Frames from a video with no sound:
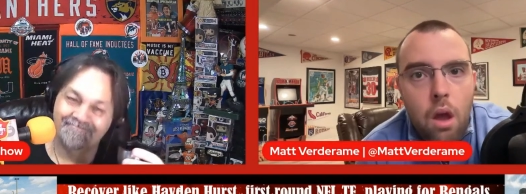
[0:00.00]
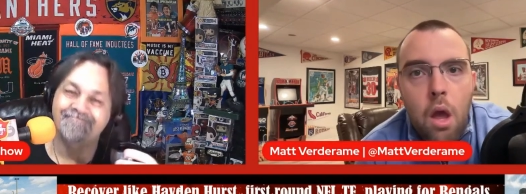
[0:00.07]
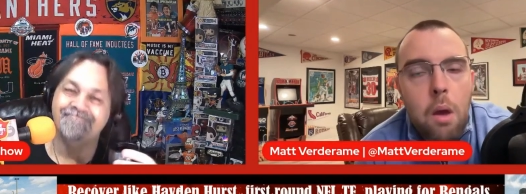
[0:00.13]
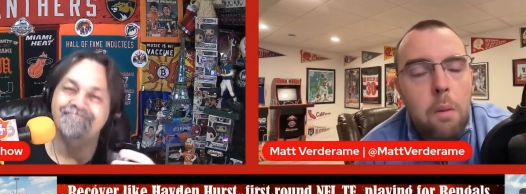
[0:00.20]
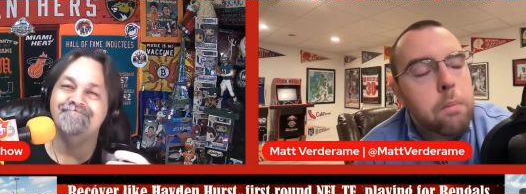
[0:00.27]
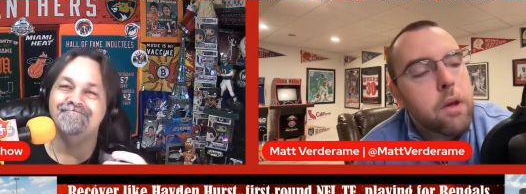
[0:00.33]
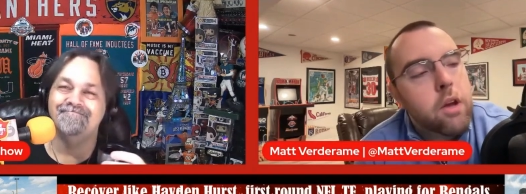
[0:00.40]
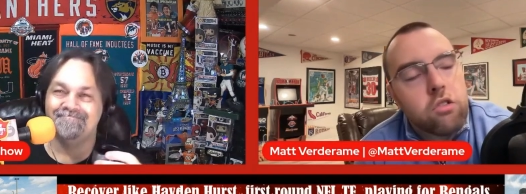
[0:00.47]

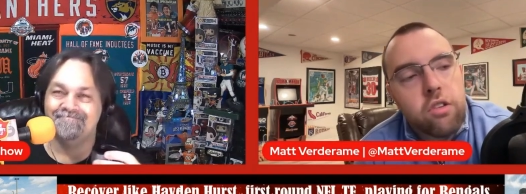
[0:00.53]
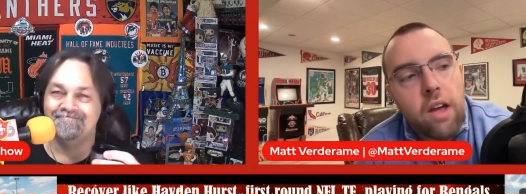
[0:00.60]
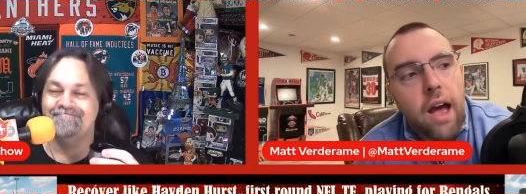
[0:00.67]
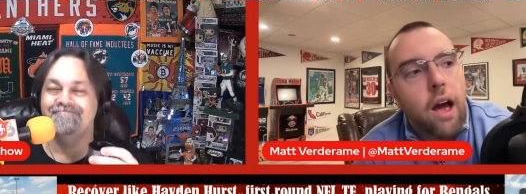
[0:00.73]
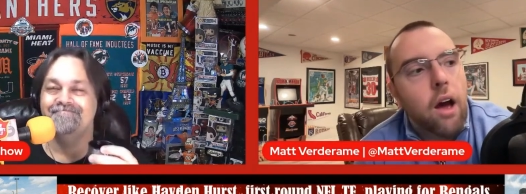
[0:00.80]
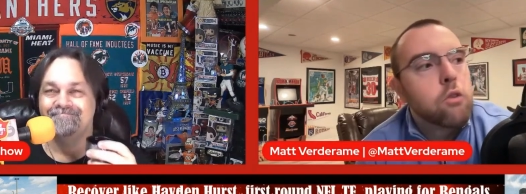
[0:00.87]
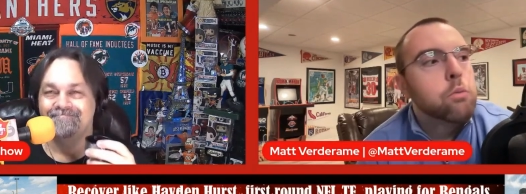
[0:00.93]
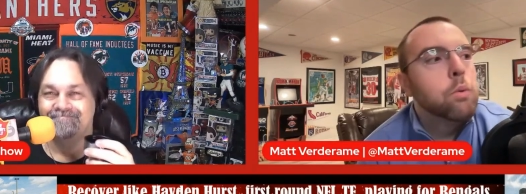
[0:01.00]
Speaker 1: Because that,
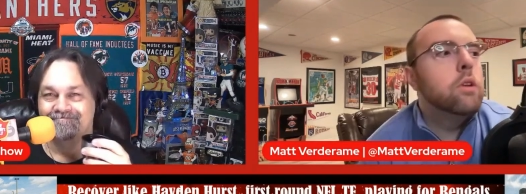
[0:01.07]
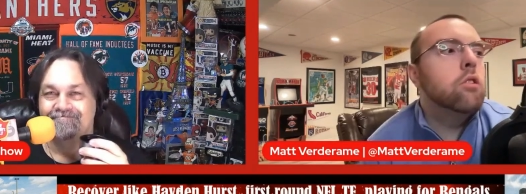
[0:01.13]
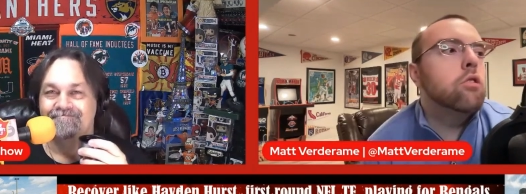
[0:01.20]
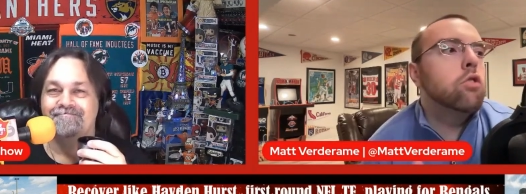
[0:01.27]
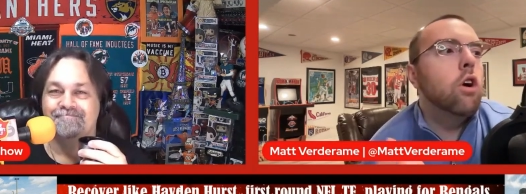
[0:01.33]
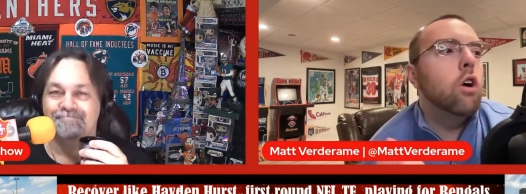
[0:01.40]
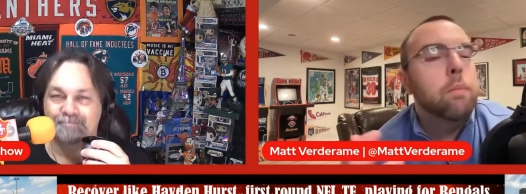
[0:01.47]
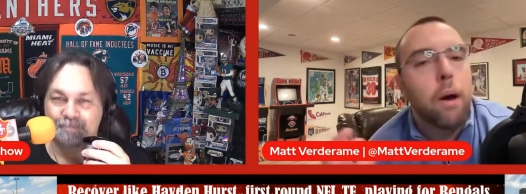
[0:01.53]
as we just talked
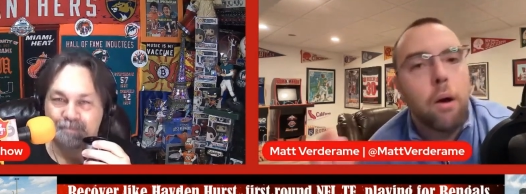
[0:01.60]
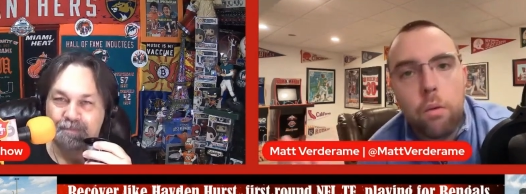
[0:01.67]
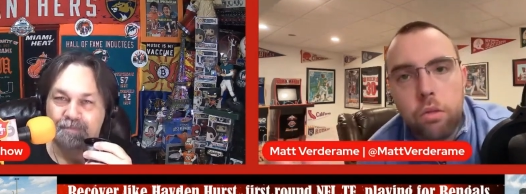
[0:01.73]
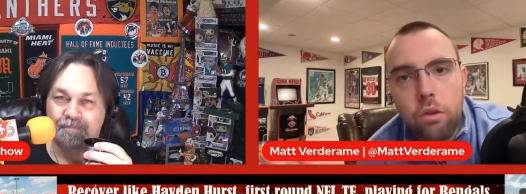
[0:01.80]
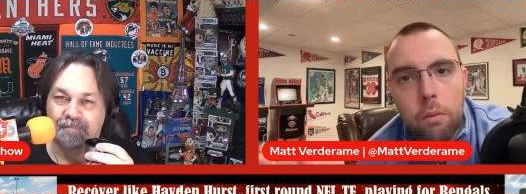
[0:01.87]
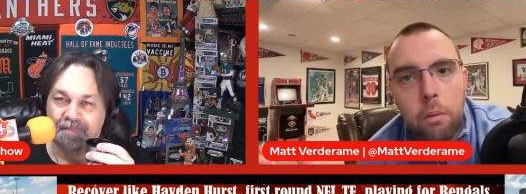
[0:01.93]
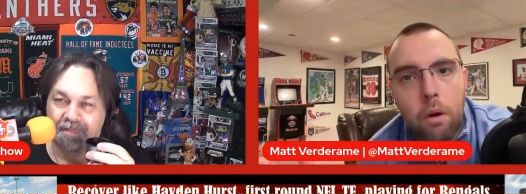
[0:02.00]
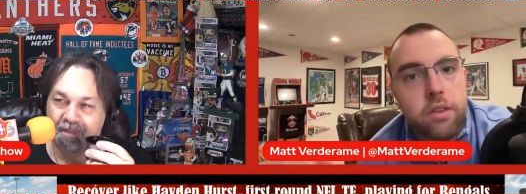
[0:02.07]
about with
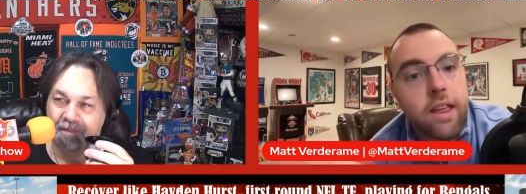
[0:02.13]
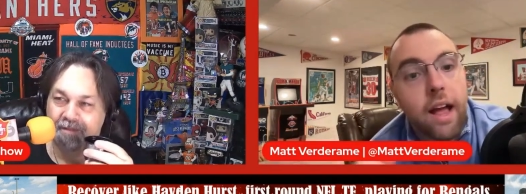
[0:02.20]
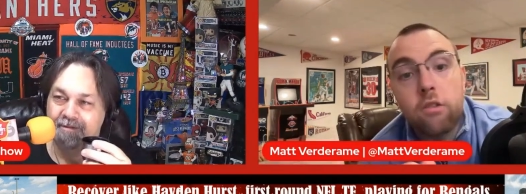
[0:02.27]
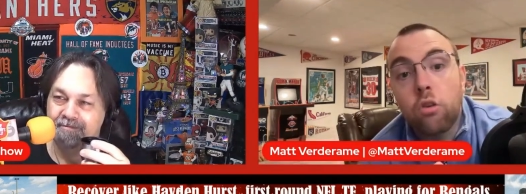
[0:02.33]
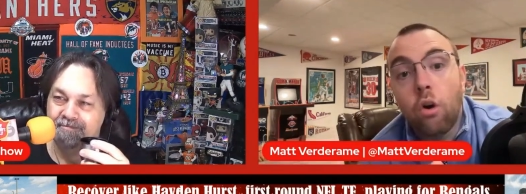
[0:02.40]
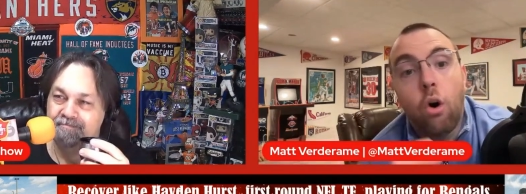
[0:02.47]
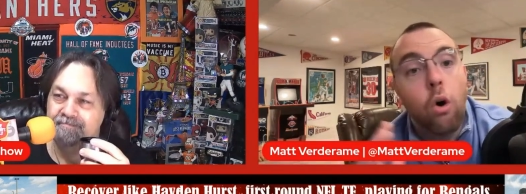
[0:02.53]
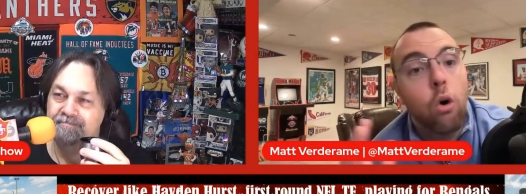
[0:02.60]
Lamar, that's a
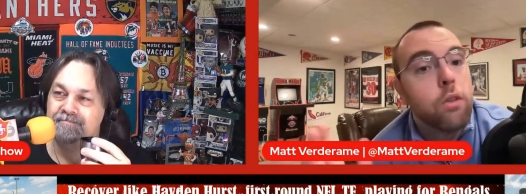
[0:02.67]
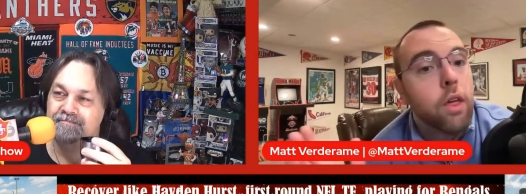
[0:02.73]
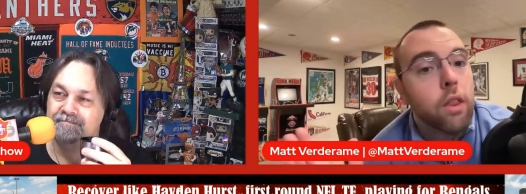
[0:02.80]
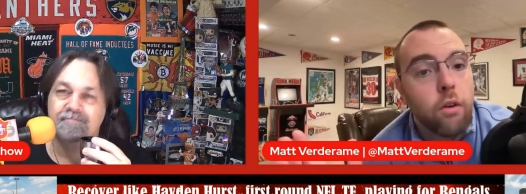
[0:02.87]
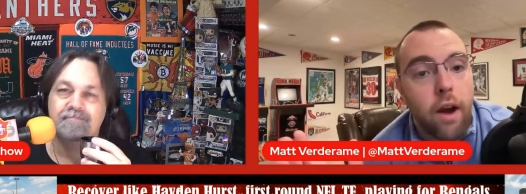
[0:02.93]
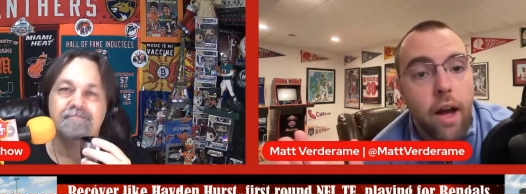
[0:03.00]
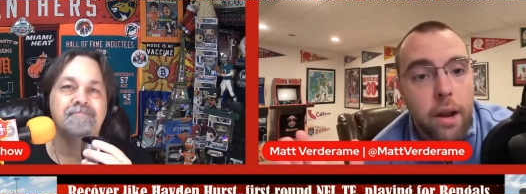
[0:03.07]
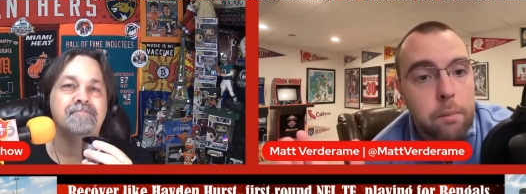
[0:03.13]
whole nother
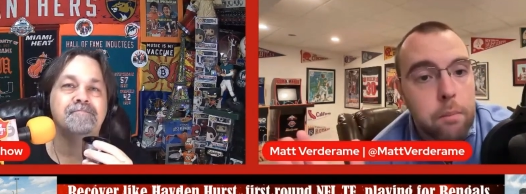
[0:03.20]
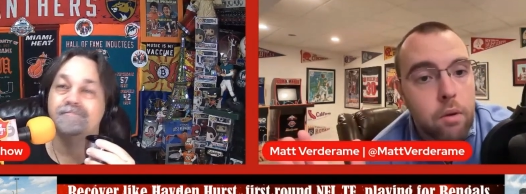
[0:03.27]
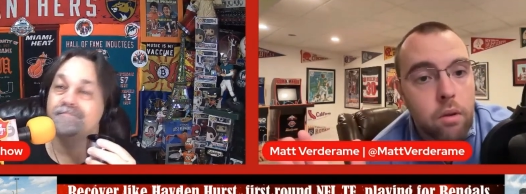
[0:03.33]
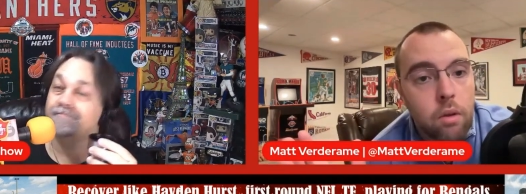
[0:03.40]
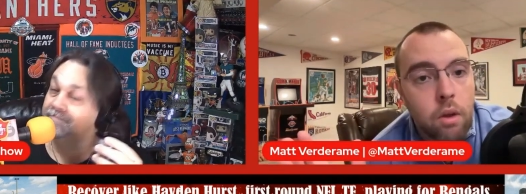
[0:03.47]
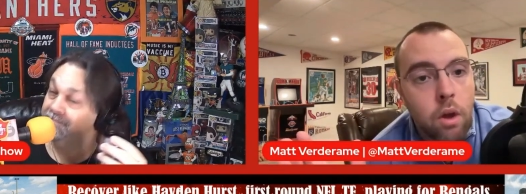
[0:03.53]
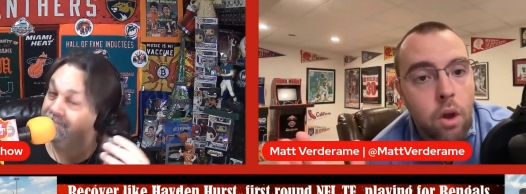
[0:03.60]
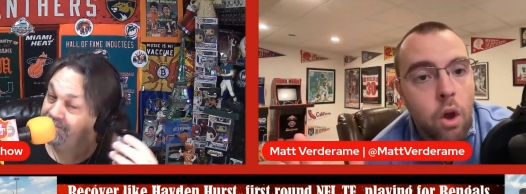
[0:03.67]
animal.
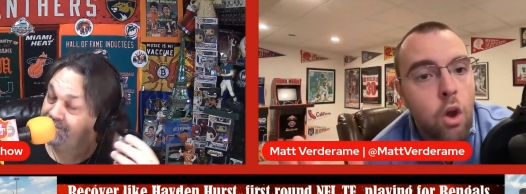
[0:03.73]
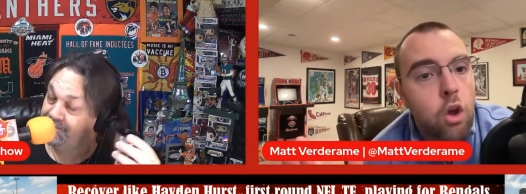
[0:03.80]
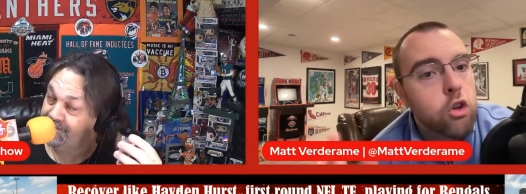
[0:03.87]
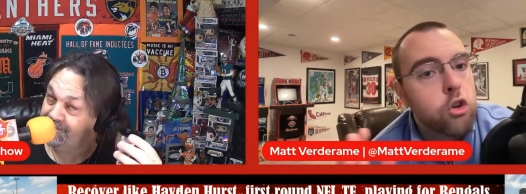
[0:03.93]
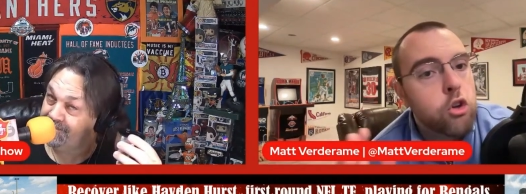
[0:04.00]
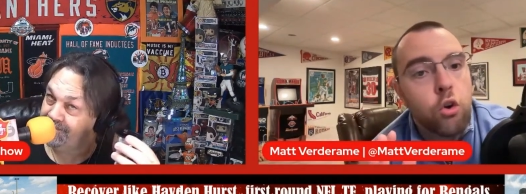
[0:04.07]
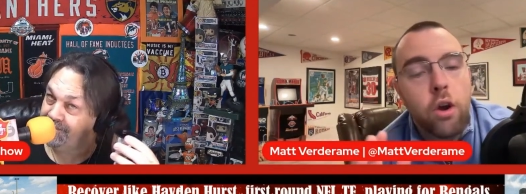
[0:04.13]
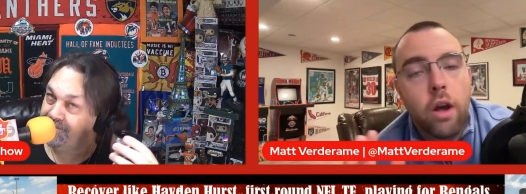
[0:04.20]
You
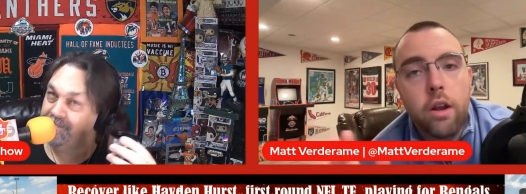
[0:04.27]
get into